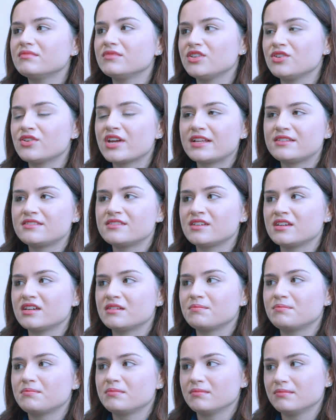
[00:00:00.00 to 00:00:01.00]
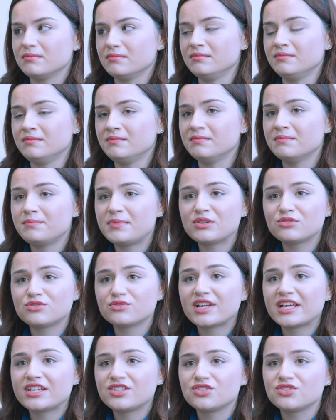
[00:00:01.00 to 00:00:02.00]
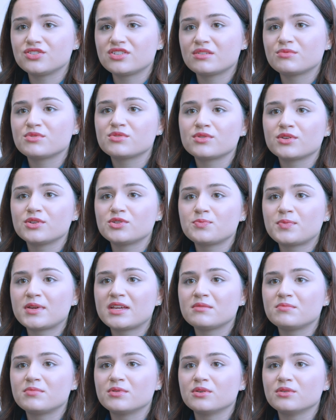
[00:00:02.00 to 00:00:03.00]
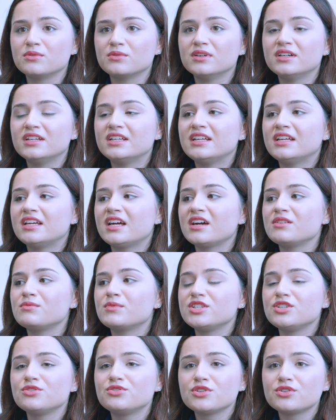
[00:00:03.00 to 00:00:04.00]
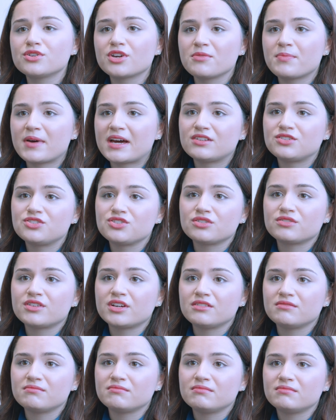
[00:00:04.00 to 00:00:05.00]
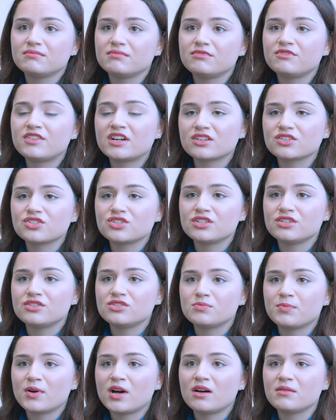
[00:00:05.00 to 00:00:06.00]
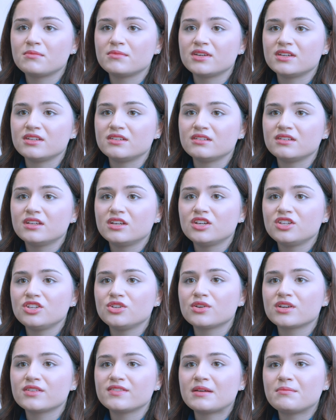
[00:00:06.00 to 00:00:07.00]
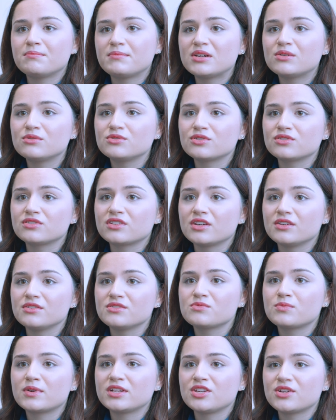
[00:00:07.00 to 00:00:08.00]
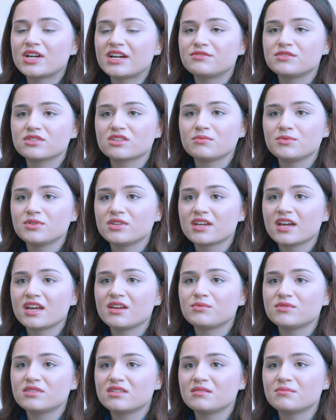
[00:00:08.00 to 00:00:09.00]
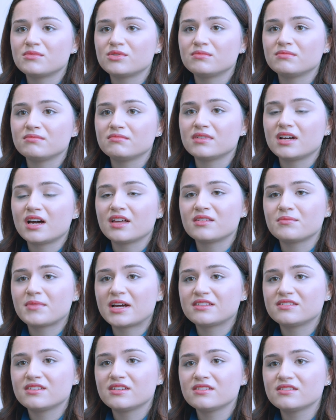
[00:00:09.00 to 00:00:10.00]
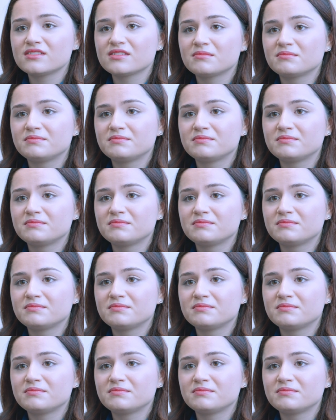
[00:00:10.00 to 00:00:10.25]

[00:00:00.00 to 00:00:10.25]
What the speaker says: You get to build relationships with those people. And when you do go back to your own function and department, you can then build on those when you have to communicate with them on other matters.